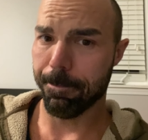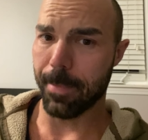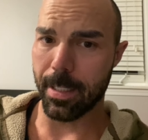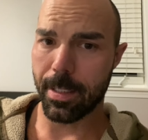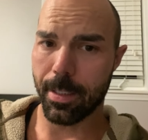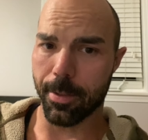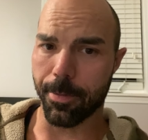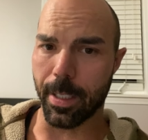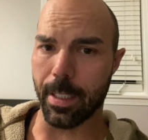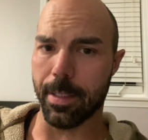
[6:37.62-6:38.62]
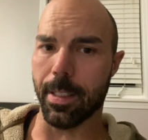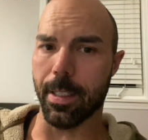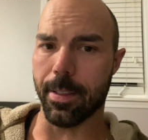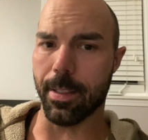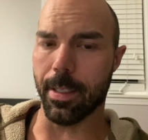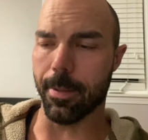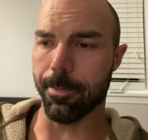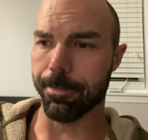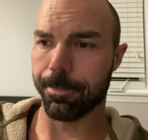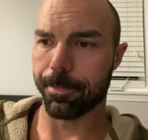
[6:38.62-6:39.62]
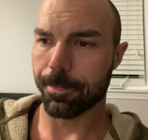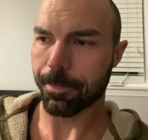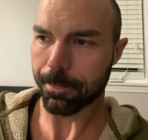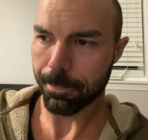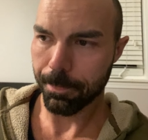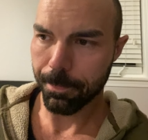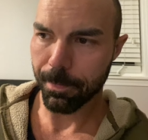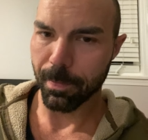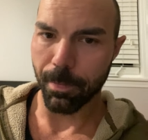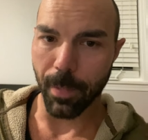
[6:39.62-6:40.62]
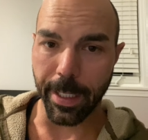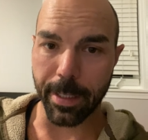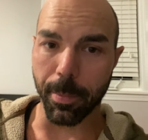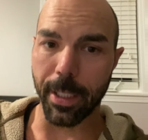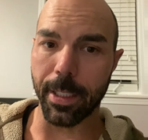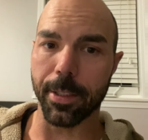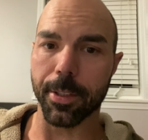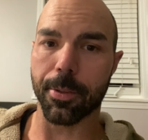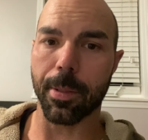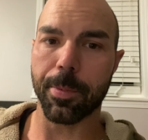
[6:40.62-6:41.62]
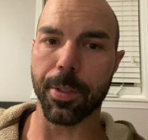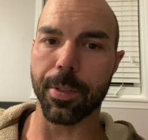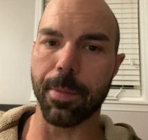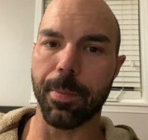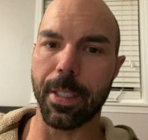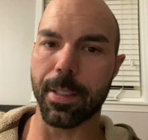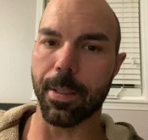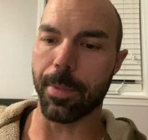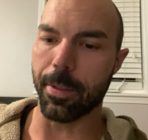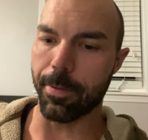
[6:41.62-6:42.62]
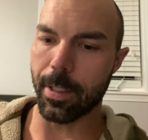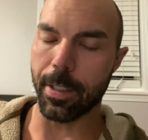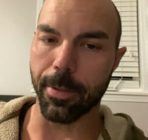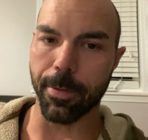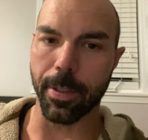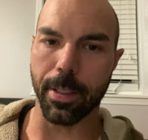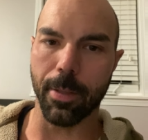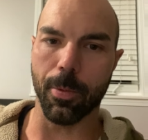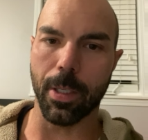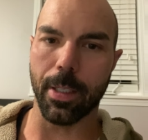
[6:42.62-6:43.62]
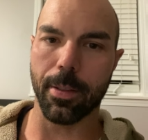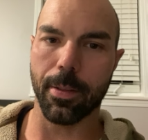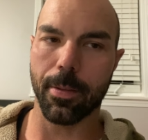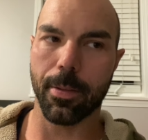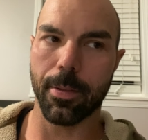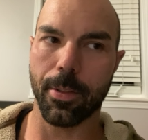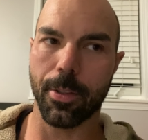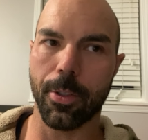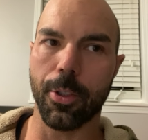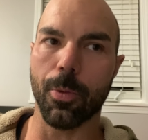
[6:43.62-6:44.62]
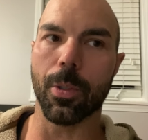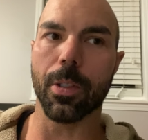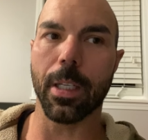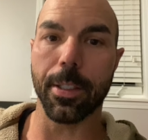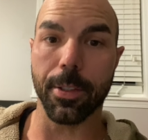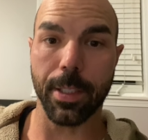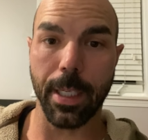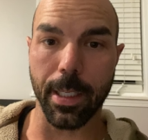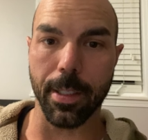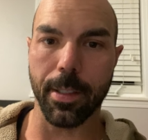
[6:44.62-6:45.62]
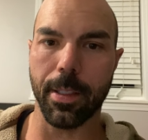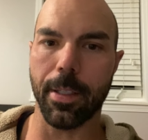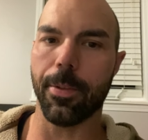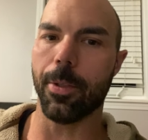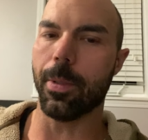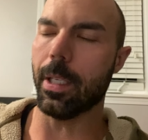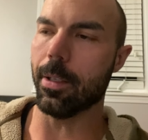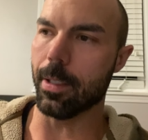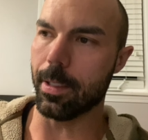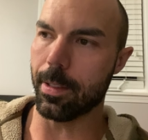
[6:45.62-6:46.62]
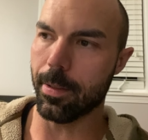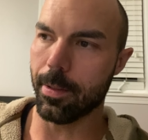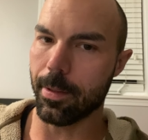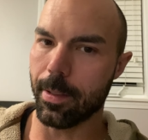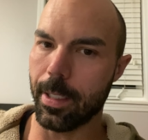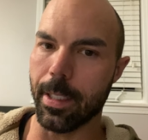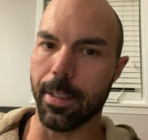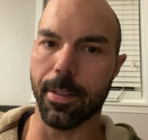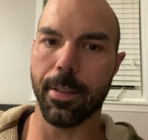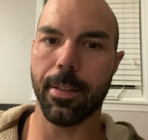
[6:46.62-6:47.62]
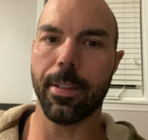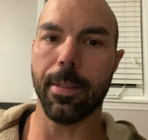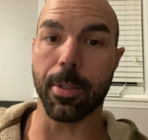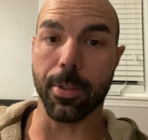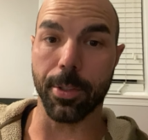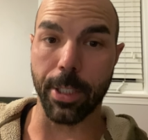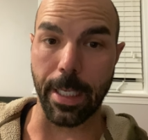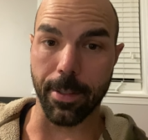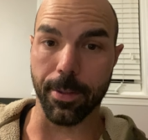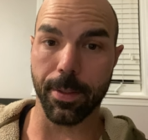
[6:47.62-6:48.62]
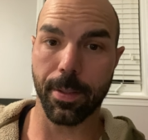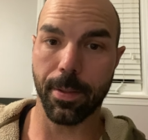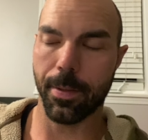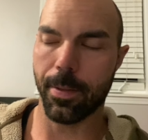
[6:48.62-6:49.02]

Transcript: this is a phrase that, um, like many in the scriptures, it means something very different than what you will understand if you hear it in typical channels.